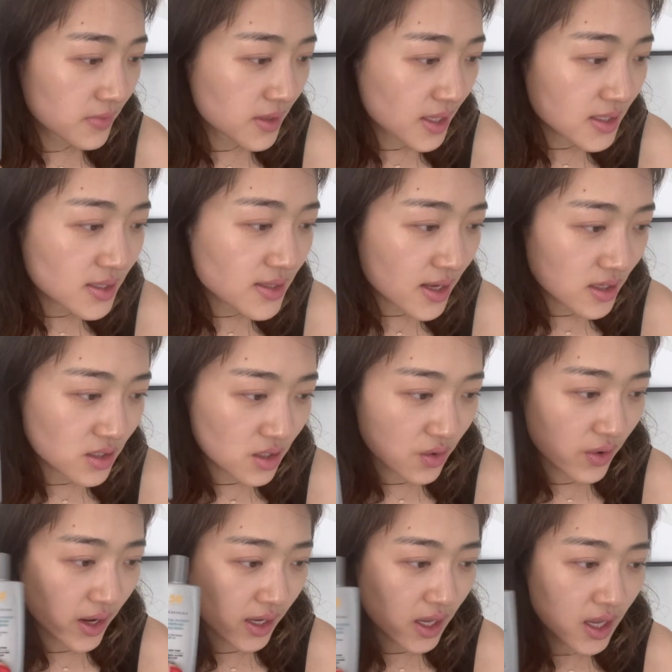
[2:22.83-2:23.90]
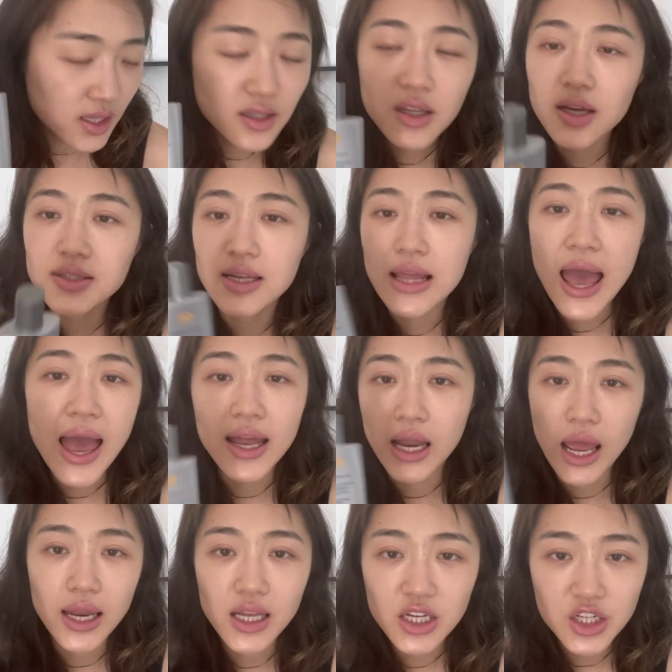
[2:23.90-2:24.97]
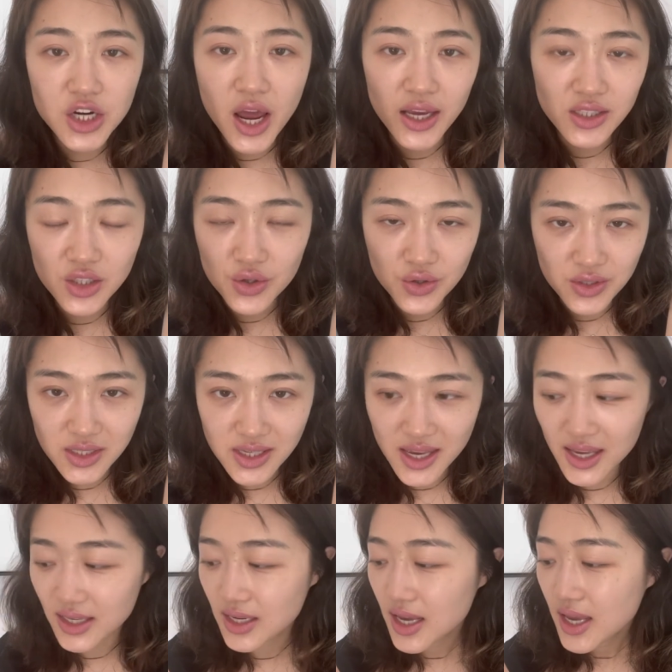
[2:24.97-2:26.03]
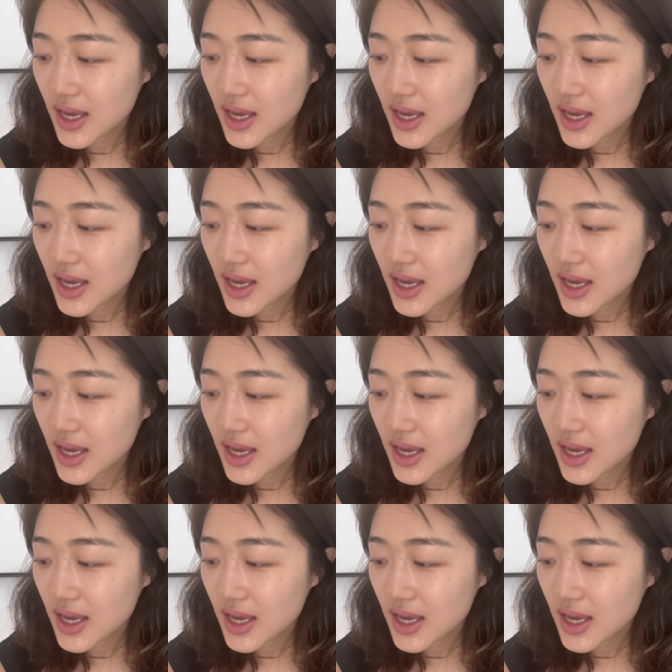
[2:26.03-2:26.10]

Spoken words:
this sunscreen doesn't add any shine to your skin.